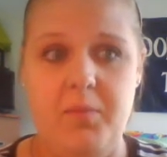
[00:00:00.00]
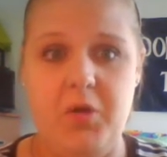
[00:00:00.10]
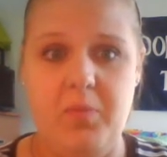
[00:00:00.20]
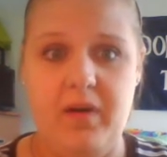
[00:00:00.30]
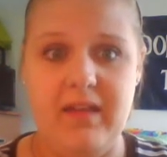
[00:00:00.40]

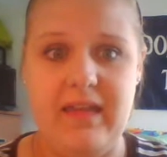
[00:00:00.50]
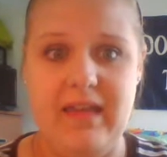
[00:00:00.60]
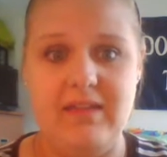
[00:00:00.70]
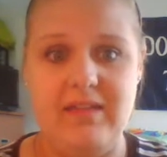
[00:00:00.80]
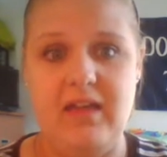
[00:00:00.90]
your body
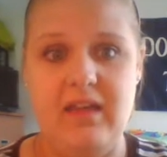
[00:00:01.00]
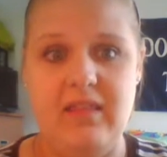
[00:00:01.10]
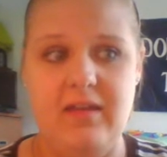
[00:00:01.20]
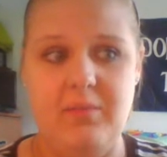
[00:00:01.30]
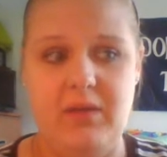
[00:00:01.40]
can't take
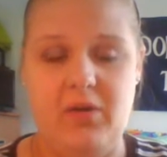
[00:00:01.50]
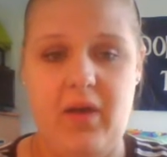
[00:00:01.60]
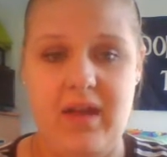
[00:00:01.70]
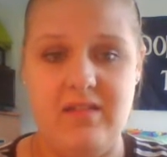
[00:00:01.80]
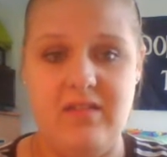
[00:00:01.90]
the amino
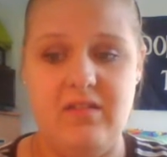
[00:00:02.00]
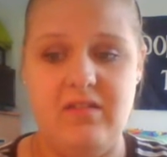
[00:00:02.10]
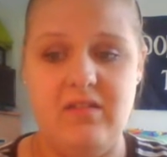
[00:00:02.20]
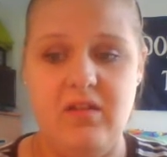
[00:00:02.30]
acids